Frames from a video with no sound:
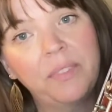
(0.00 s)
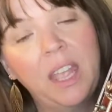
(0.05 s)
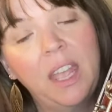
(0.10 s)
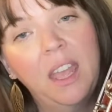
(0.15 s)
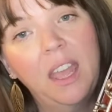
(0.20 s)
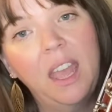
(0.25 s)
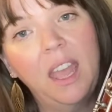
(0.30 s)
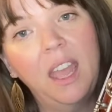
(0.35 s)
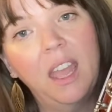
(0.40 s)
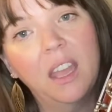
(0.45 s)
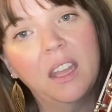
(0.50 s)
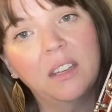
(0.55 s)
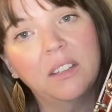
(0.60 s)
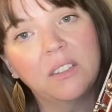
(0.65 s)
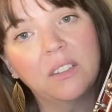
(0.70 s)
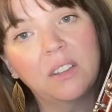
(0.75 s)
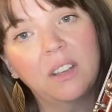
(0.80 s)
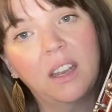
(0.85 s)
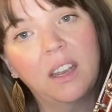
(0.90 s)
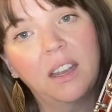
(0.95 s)
and
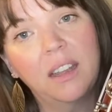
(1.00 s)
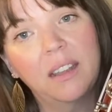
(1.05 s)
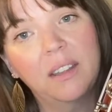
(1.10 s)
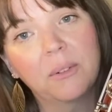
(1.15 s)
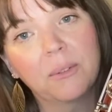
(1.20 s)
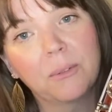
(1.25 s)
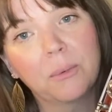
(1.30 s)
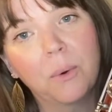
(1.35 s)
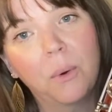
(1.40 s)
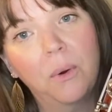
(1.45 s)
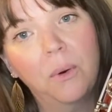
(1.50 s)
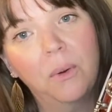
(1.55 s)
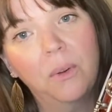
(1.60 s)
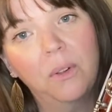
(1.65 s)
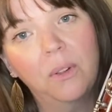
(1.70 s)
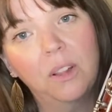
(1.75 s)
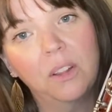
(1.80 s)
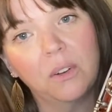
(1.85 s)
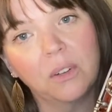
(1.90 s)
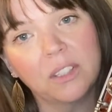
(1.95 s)
I roll
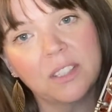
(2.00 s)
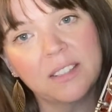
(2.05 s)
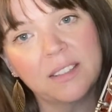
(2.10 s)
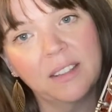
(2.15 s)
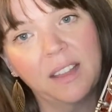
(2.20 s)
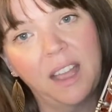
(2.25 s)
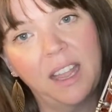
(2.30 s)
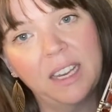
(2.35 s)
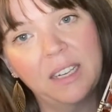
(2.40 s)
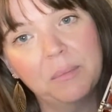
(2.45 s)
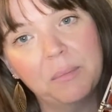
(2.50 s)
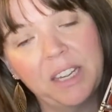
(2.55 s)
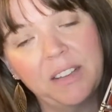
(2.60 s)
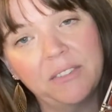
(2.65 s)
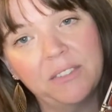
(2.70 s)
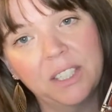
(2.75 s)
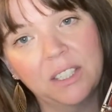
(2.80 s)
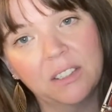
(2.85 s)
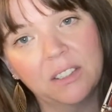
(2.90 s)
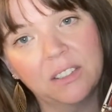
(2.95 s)
or slide my
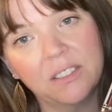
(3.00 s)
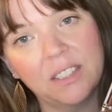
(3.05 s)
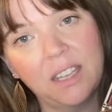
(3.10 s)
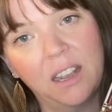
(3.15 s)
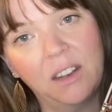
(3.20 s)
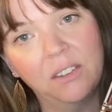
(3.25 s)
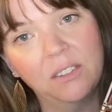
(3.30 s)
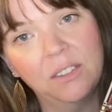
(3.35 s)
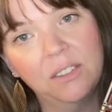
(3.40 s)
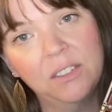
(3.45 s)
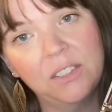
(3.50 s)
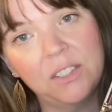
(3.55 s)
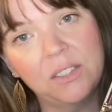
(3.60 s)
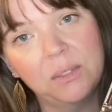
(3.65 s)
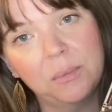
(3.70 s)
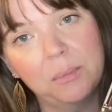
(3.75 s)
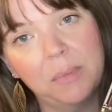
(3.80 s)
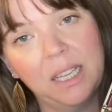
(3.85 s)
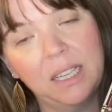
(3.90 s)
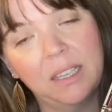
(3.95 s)
finger down to
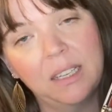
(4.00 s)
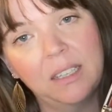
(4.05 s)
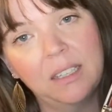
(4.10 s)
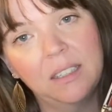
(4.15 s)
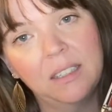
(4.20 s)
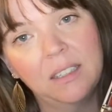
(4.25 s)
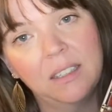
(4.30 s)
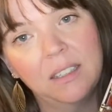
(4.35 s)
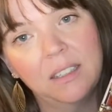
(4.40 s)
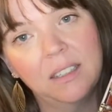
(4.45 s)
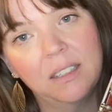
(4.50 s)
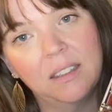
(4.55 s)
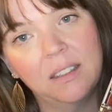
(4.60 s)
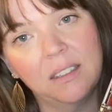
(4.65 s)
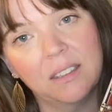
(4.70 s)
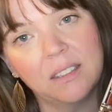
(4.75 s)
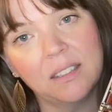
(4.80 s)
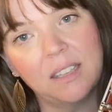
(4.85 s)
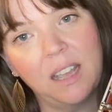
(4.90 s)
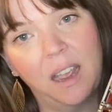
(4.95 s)
make this
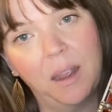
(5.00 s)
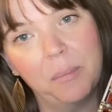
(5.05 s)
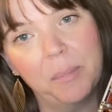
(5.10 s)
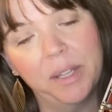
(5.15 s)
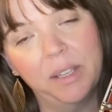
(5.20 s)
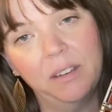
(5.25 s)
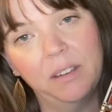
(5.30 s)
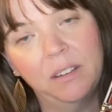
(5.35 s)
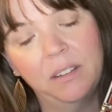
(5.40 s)
happen.